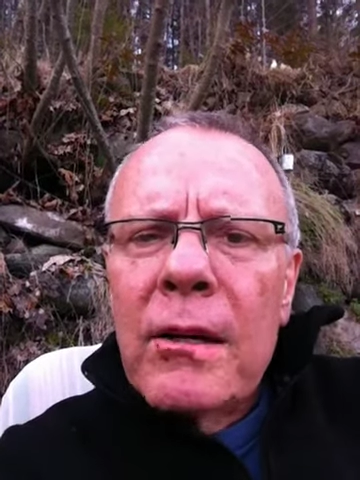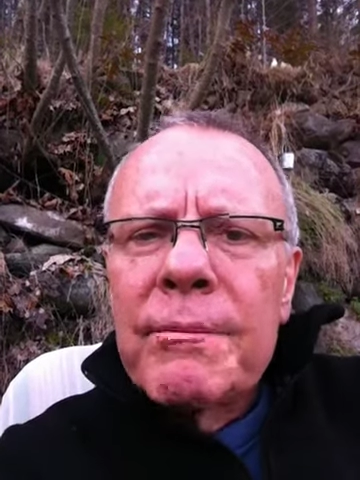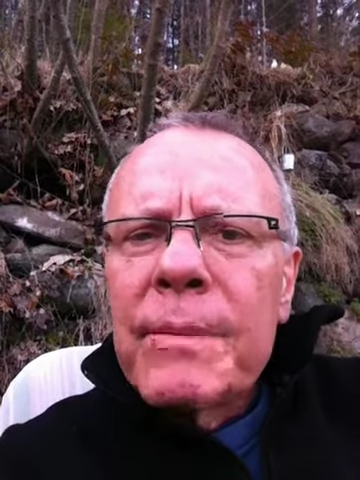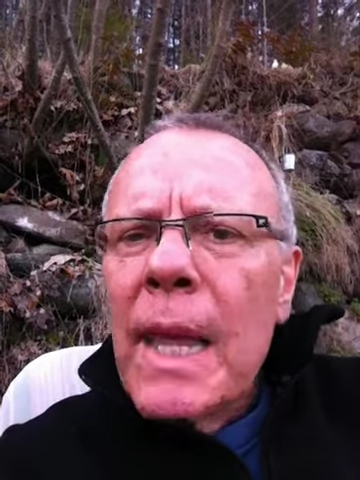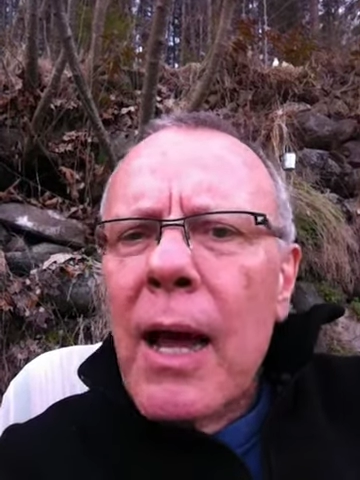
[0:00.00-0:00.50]

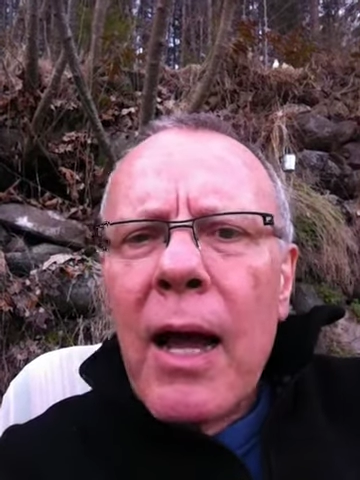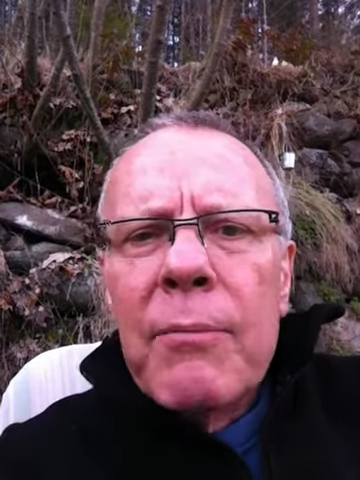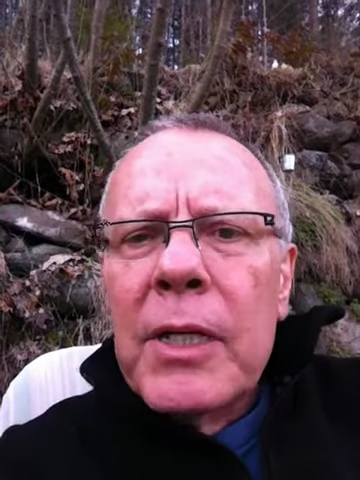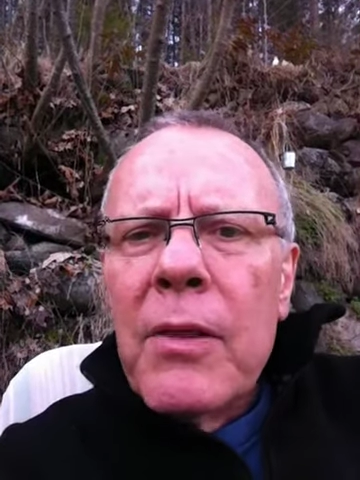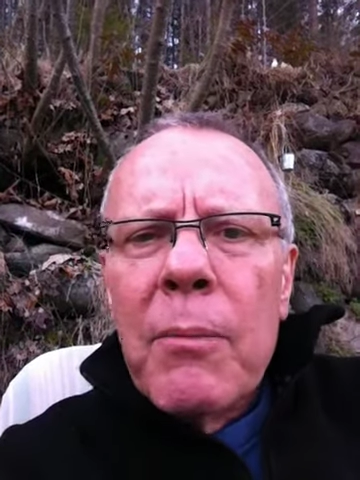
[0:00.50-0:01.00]
I've been in the
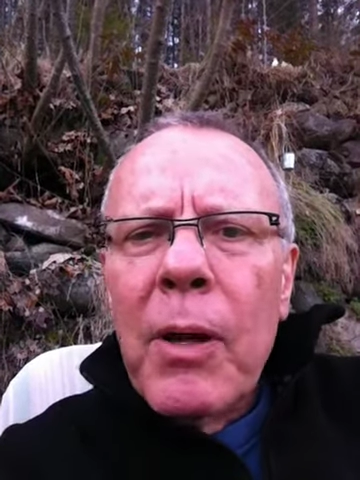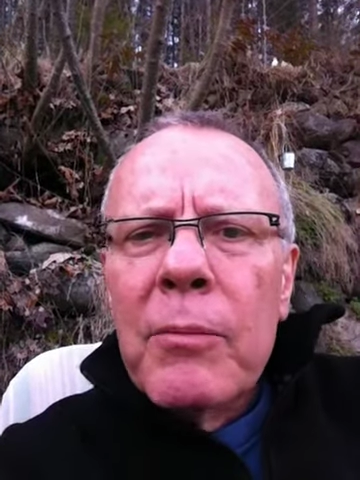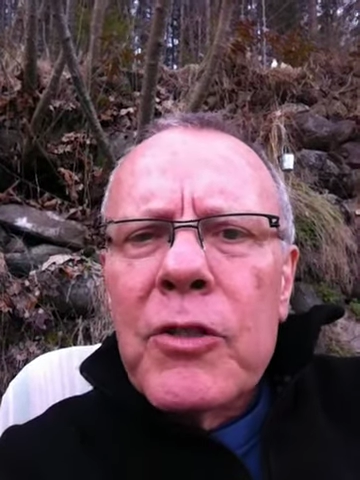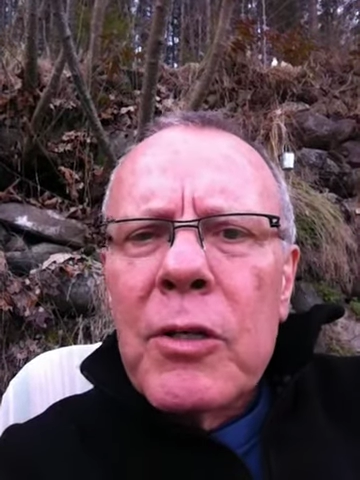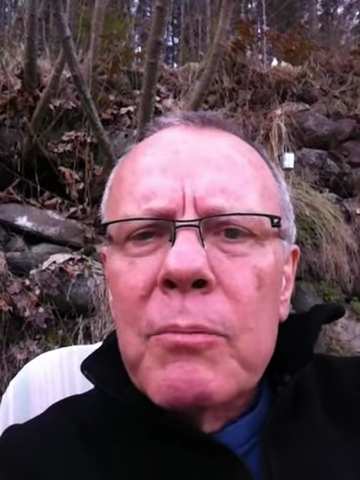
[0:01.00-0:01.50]
publishing
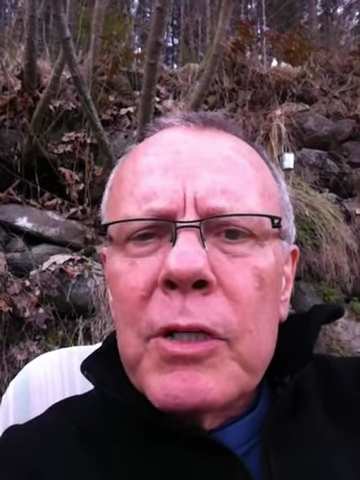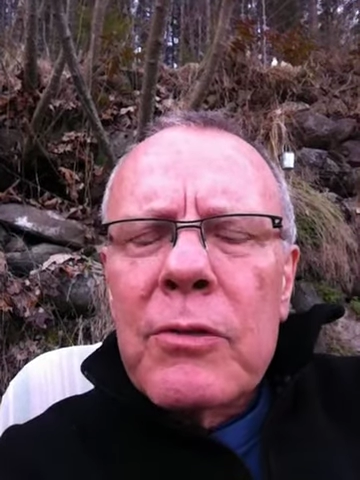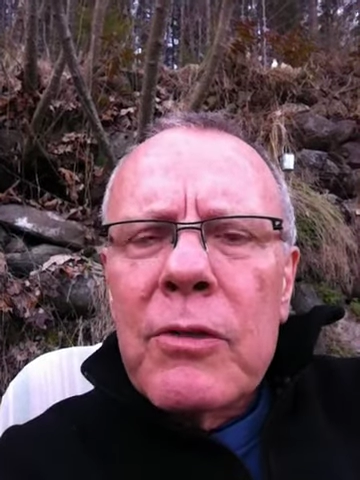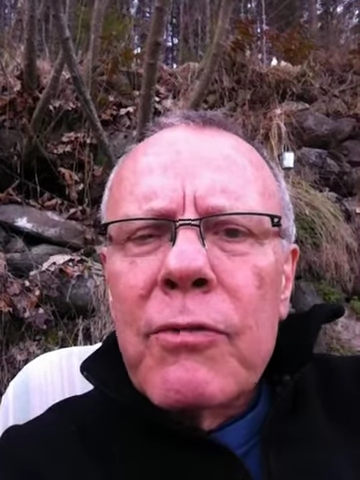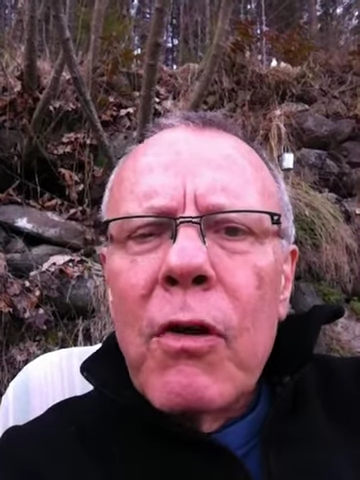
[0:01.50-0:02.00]
business for
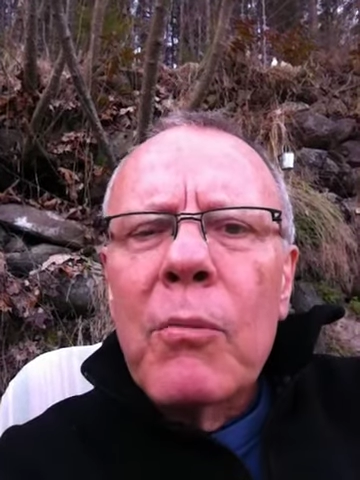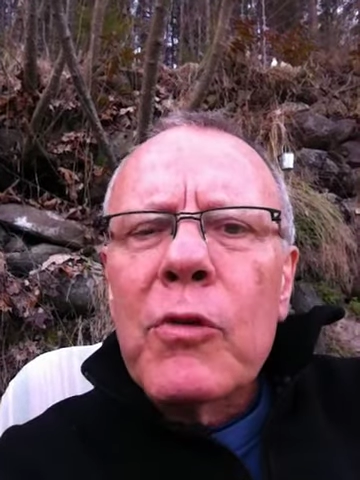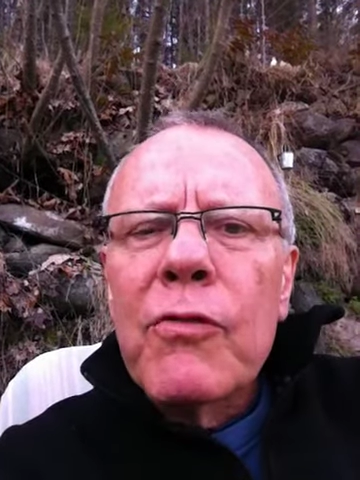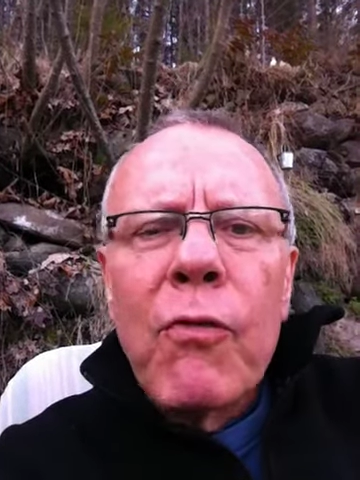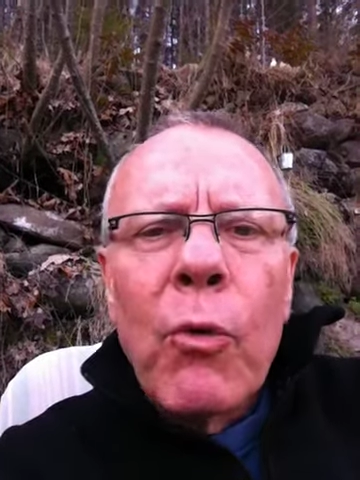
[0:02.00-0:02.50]
almost 40
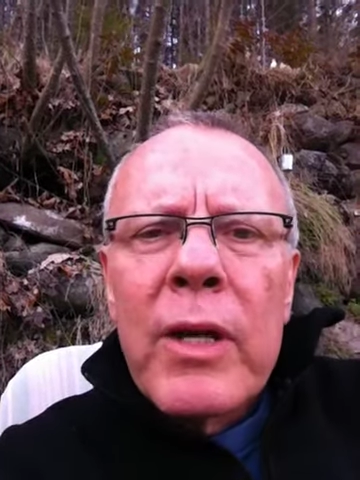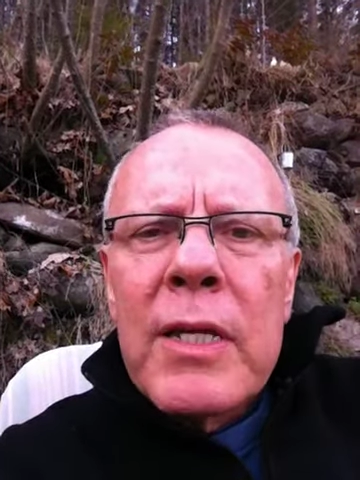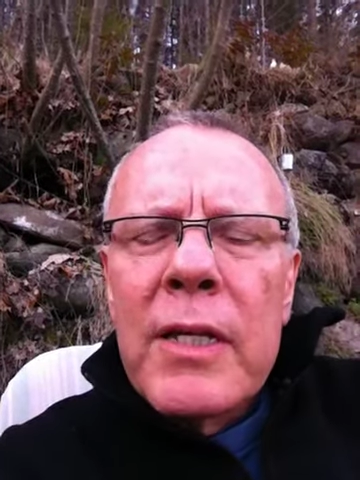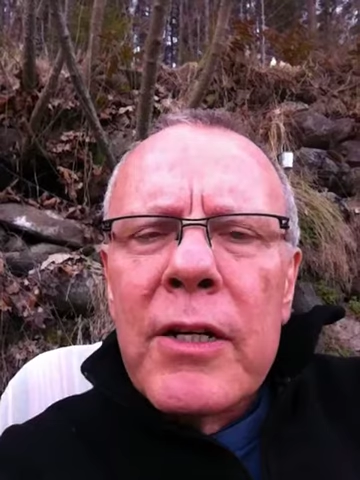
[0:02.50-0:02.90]
years,